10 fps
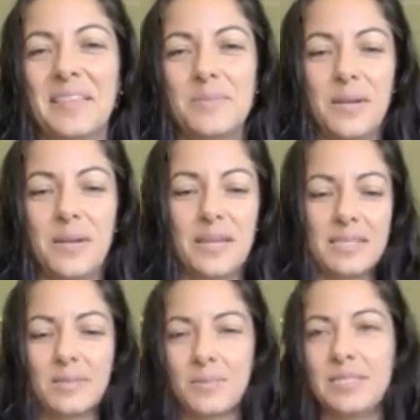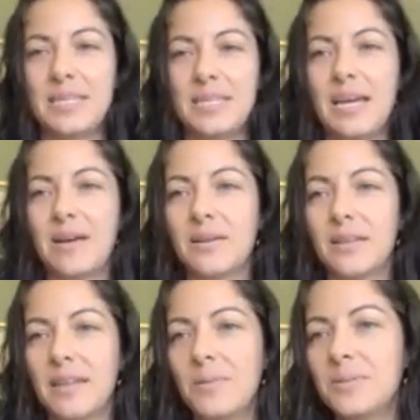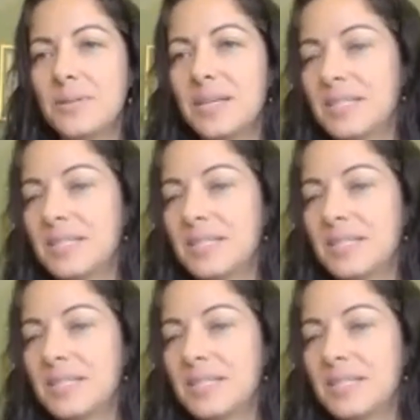let's break this one down. And then how are we doing on